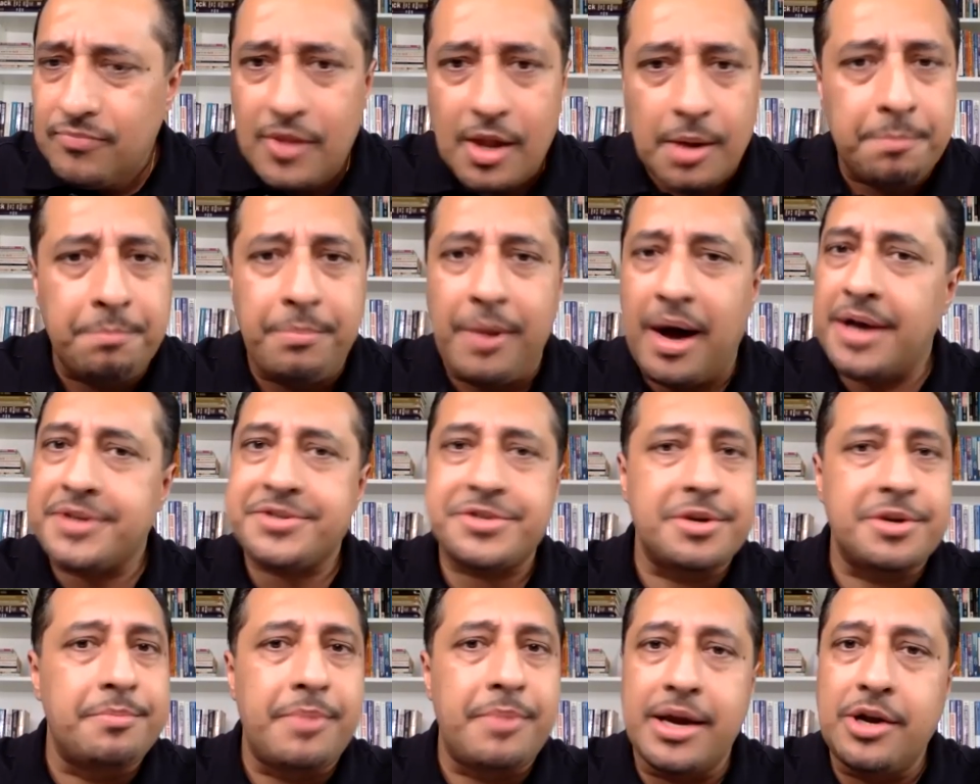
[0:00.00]

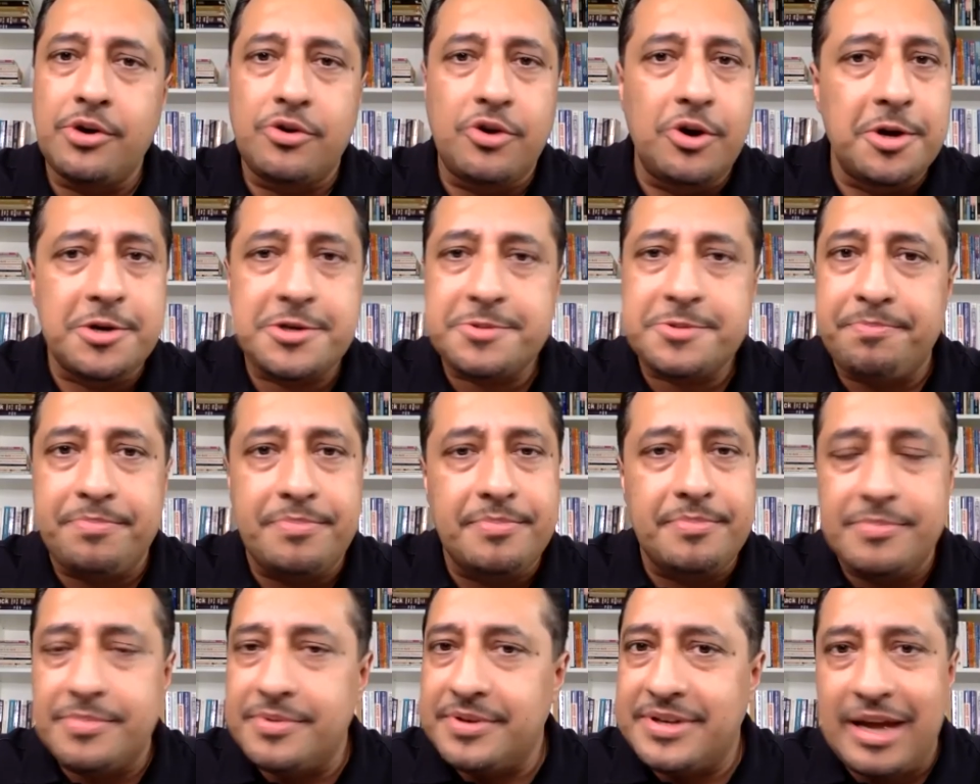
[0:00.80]
mastermind groups
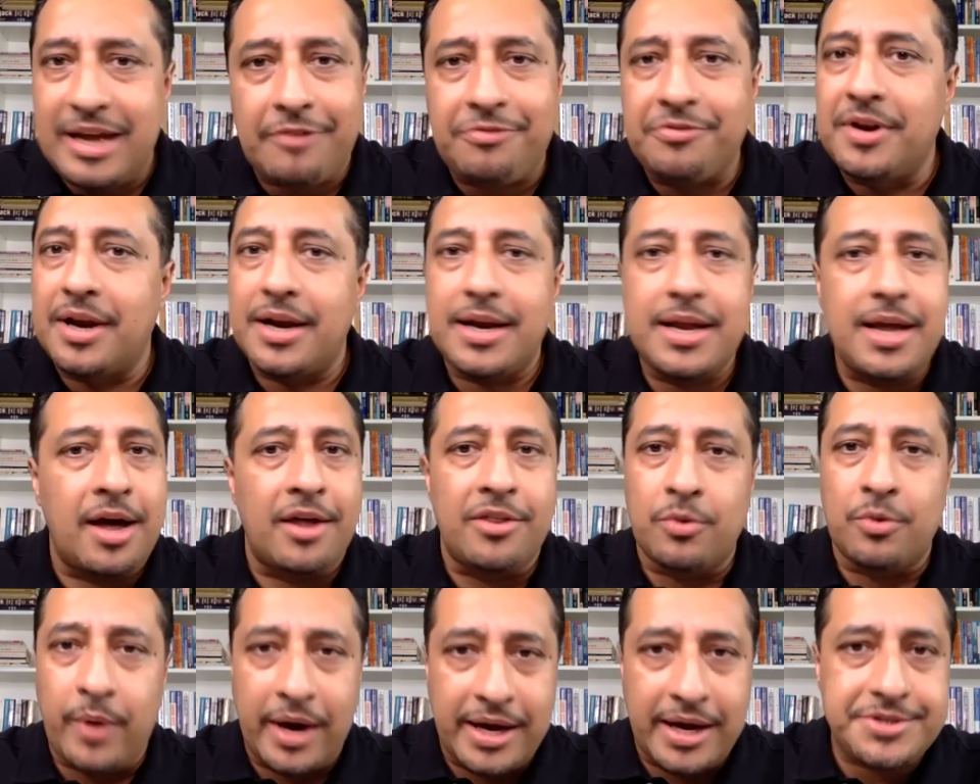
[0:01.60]
definitely are
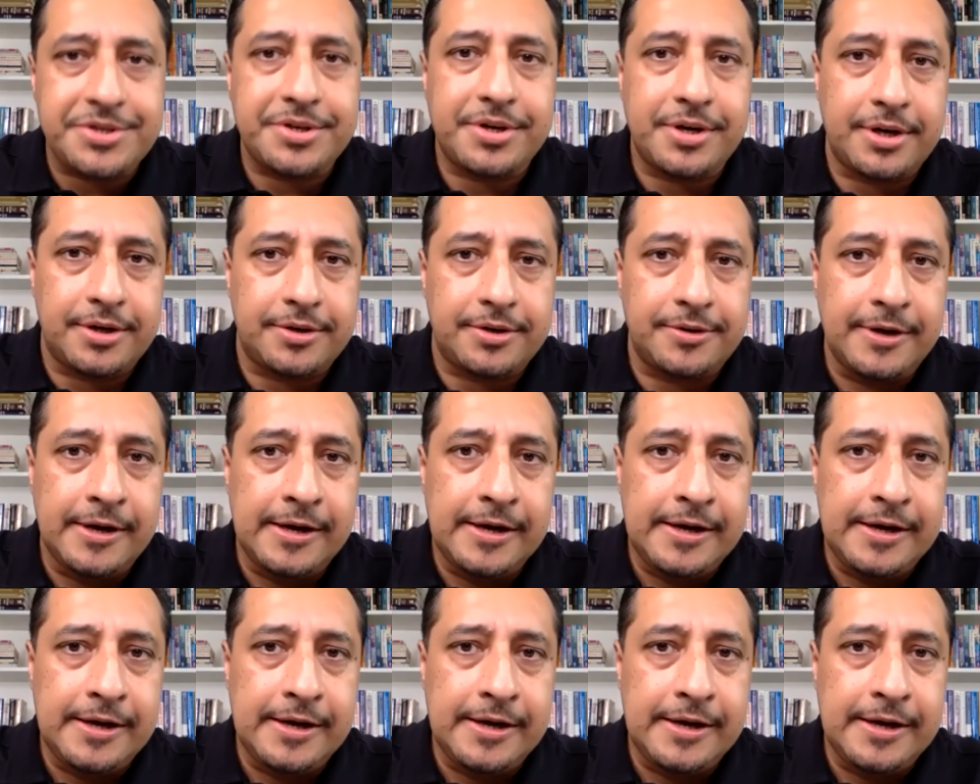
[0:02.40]
the way to go.